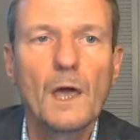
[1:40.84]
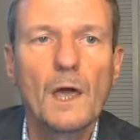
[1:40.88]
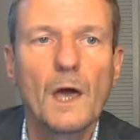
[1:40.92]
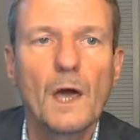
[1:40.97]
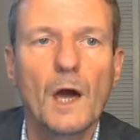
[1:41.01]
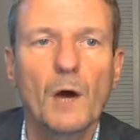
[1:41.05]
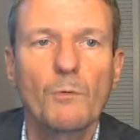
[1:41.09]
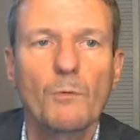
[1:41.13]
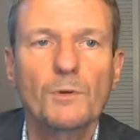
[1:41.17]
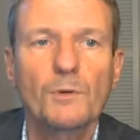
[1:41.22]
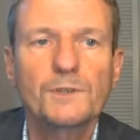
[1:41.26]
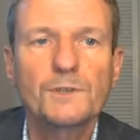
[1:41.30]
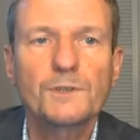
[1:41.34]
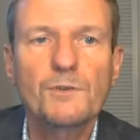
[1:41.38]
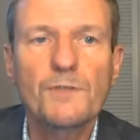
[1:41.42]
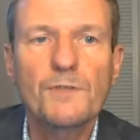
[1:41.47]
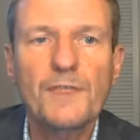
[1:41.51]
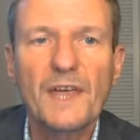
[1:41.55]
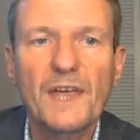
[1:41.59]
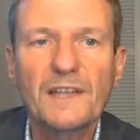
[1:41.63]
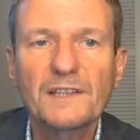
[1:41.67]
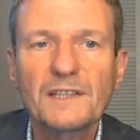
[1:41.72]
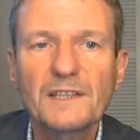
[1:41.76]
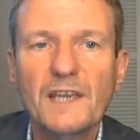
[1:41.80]
What you
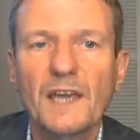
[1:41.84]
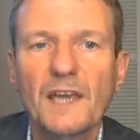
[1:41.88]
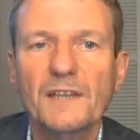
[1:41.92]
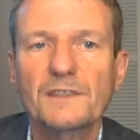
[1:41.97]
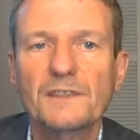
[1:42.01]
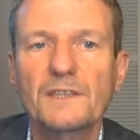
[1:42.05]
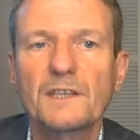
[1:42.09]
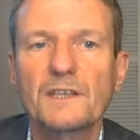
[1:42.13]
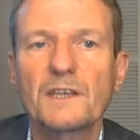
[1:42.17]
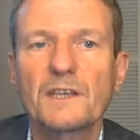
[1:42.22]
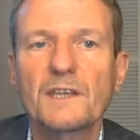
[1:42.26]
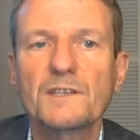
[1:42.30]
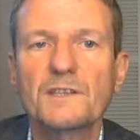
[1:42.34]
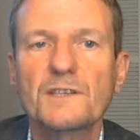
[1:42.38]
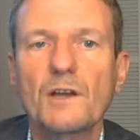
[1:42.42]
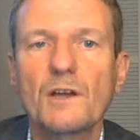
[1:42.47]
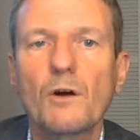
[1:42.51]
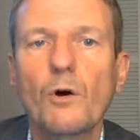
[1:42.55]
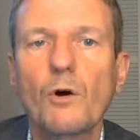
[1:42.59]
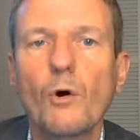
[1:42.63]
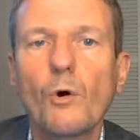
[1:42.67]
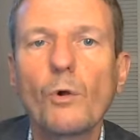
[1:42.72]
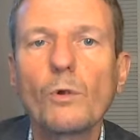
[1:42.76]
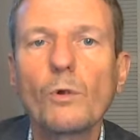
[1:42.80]
then get is a
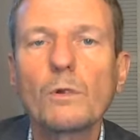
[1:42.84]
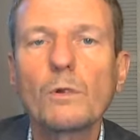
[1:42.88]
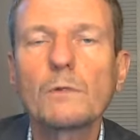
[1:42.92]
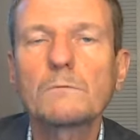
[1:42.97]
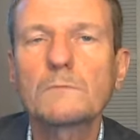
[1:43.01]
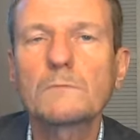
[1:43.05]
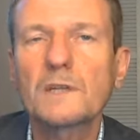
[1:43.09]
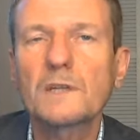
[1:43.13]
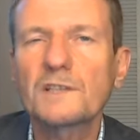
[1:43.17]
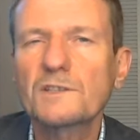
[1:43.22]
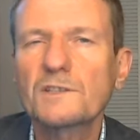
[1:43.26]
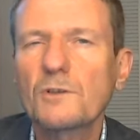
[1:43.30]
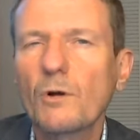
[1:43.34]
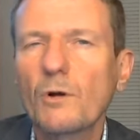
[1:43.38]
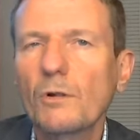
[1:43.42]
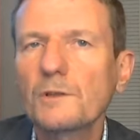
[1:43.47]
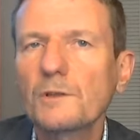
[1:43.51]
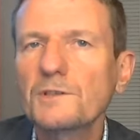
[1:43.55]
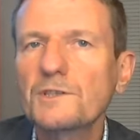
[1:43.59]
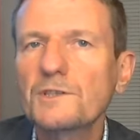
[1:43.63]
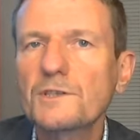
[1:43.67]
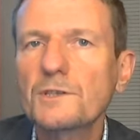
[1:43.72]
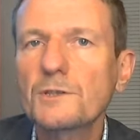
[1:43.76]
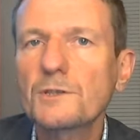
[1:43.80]
whole, let's call
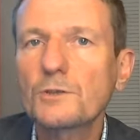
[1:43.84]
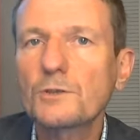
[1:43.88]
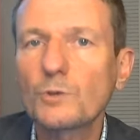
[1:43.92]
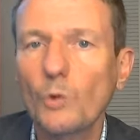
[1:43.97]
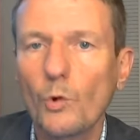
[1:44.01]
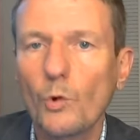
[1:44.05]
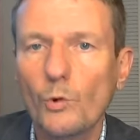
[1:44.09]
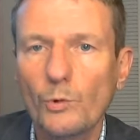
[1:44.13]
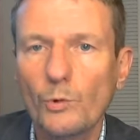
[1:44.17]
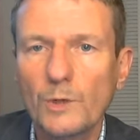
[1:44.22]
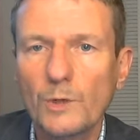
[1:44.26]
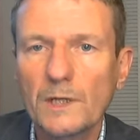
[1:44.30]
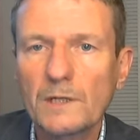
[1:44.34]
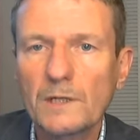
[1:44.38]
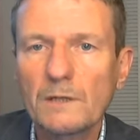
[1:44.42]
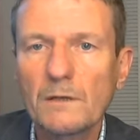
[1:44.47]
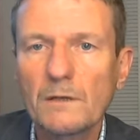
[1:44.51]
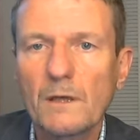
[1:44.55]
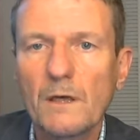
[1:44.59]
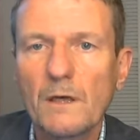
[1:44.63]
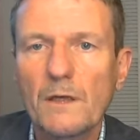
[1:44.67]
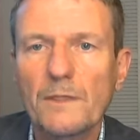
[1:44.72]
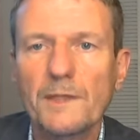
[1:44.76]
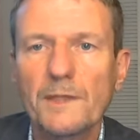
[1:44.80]
it story,
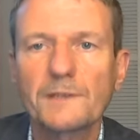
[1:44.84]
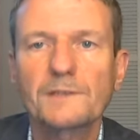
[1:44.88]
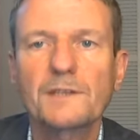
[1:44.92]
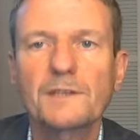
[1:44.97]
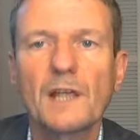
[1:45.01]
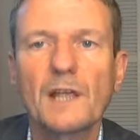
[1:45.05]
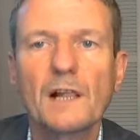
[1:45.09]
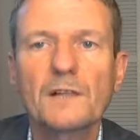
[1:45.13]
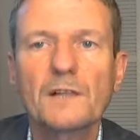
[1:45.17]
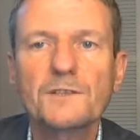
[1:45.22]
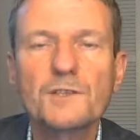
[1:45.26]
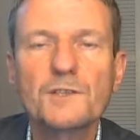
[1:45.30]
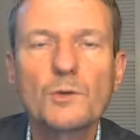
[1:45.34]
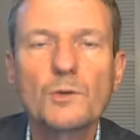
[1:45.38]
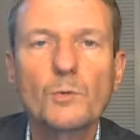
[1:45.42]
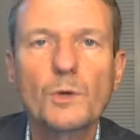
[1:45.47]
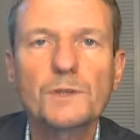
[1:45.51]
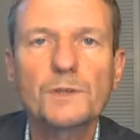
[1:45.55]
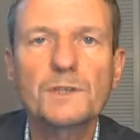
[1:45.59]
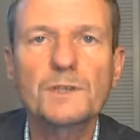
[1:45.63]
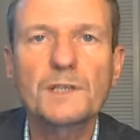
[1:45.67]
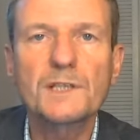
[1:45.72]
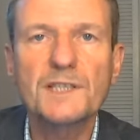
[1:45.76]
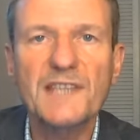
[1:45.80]
that tells you
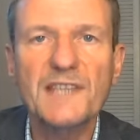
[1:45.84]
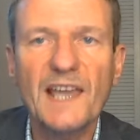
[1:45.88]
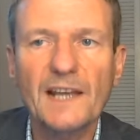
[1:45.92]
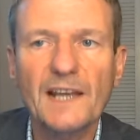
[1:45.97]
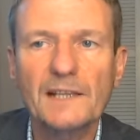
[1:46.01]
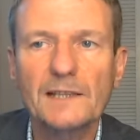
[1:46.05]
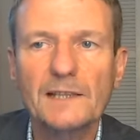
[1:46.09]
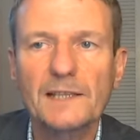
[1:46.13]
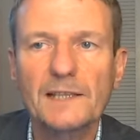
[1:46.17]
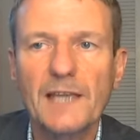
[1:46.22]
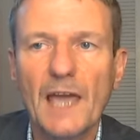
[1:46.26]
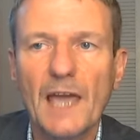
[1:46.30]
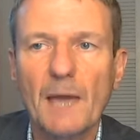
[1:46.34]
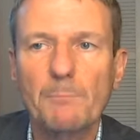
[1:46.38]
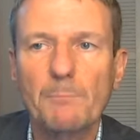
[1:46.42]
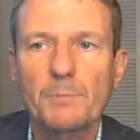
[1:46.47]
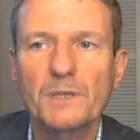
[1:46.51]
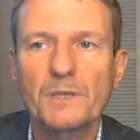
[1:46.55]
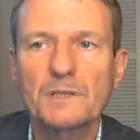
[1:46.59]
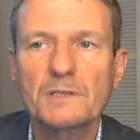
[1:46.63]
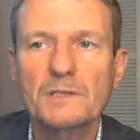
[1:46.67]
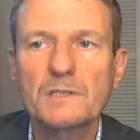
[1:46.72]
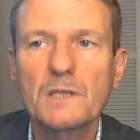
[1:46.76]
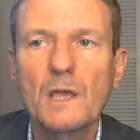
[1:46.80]
what exactly
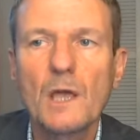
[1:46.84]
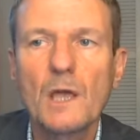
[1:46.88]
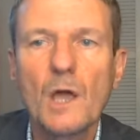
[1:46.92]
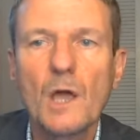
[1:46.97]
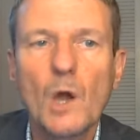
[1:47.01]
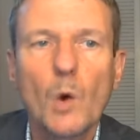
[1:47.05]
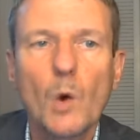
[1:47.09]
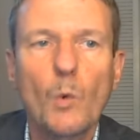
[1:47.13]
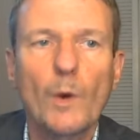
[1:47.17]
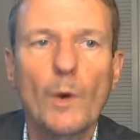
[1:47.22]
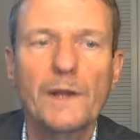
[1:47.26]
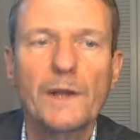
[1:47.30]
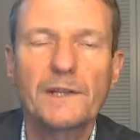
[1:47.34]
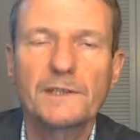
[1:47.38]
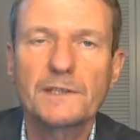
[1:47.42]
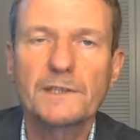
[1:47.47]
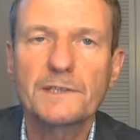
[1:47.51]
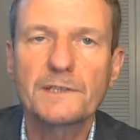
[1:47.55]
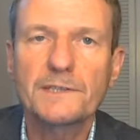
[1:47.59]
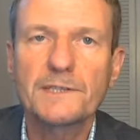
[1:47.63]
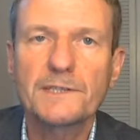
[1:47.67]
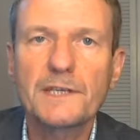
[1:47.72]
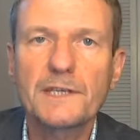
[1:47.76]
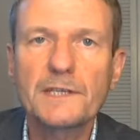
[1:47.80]
happens when a
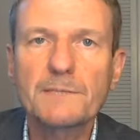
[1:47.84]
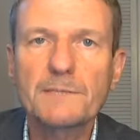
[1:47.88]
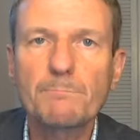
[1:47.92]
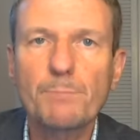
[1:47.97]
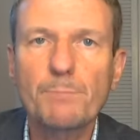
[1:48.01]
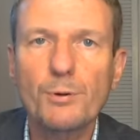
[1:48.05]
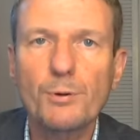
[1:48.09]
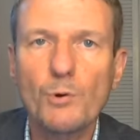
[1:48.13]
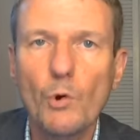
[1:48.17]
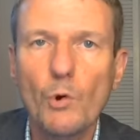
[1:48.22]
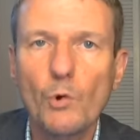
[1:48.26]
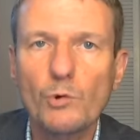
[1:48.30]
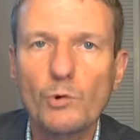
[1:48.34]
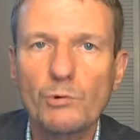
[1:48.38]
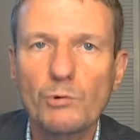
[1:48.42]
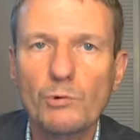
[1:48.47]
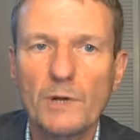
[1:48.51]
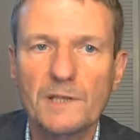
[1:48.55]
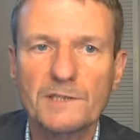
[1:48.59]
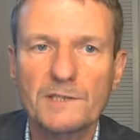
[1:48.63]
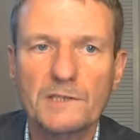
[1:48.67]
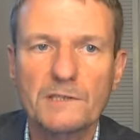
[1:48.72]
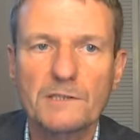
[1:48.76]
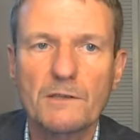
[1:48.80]
disease
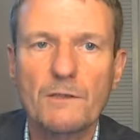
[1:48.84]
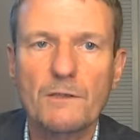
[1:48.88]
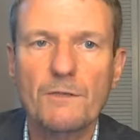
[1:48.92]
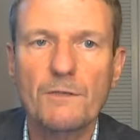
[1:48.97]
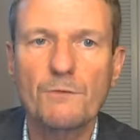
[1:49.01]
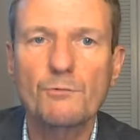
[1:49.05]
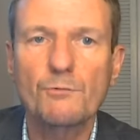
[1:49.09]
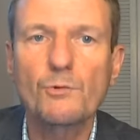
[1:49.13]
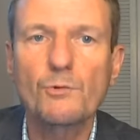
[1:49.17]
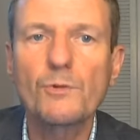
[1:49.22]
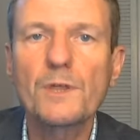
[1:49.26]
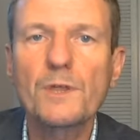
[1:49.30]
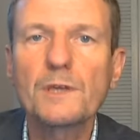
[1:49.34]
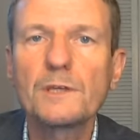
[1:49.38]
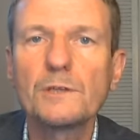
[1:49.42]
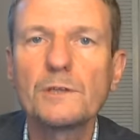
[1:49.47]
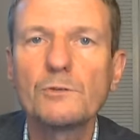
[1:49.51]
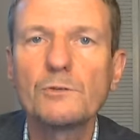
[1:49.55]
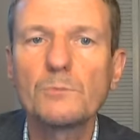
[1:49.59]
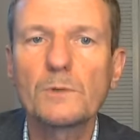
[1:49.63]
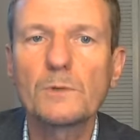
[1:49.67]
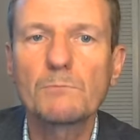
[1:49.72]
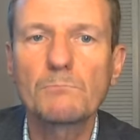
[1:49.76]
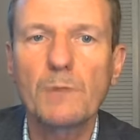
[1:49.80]
progresses through the
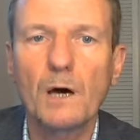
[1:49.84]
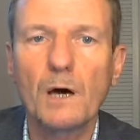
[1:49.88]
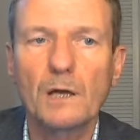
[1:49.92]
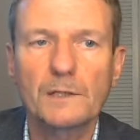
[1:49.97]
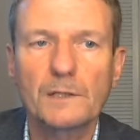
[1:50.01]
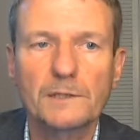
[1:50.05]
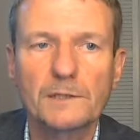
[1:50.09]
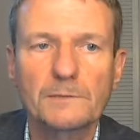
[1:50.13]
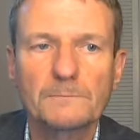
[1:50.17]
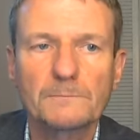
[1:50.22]
human body.